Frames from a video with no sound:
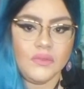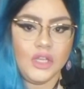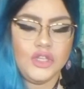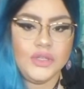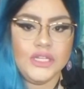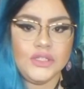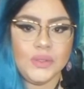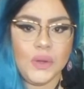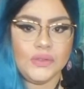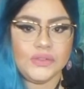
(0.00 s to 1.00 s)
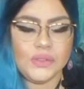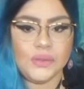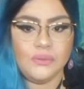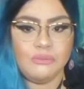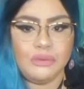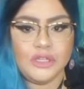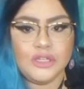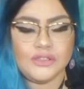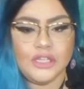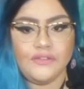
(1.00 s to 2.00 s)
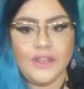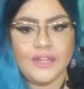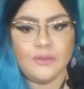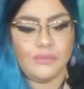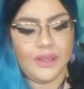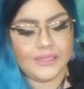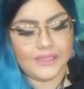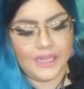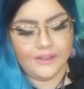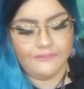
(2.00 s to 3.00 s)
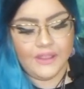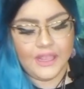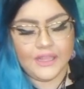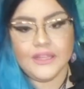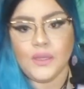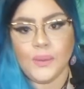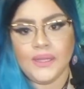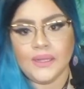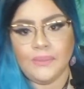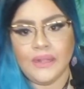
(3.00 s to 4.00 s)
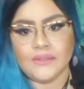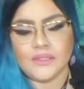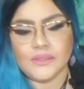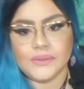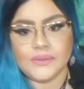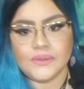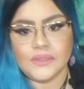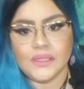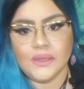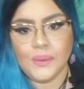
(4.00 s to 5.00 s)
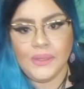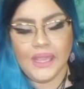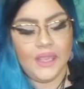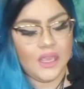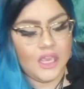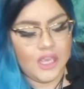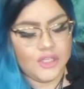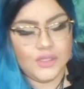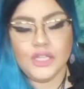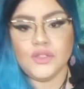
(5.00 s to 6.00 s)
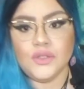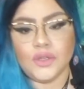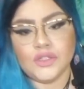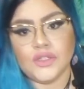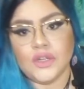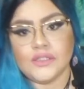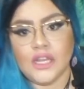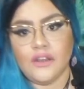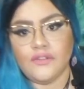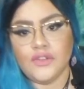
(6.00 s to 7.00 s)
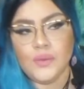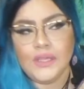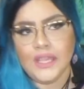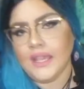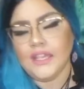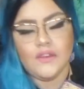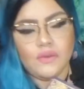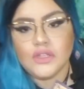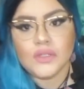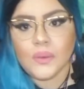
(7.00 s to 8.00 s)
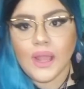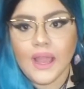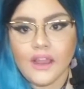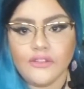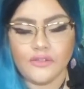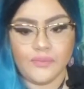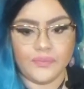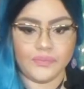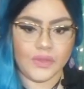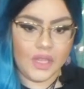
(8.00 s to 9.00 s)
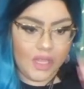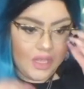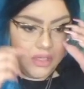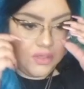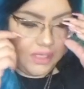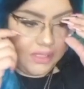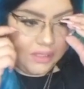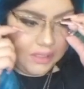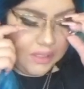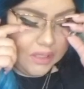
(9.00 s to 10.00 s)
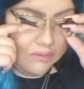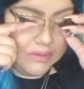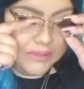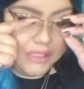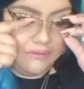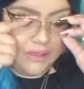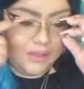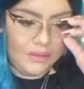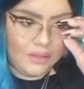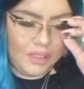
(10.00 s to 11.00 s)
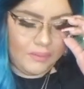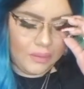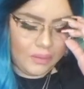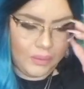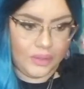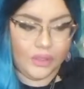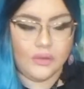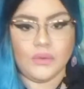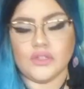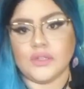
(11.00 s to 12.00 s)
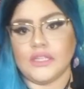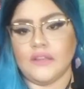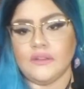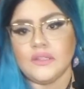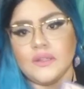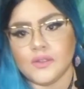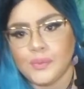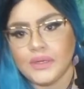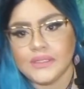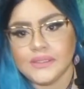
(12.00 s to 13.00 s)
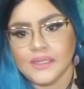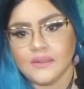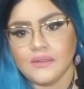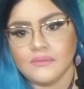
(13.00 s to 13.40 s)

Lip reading: you need to also put yourself in the place of the Queen of Pentacles, okay? You need to nurture yourself. You can't give what you don't have. You're literally not receiving not even a quarter of what you're giving to this person.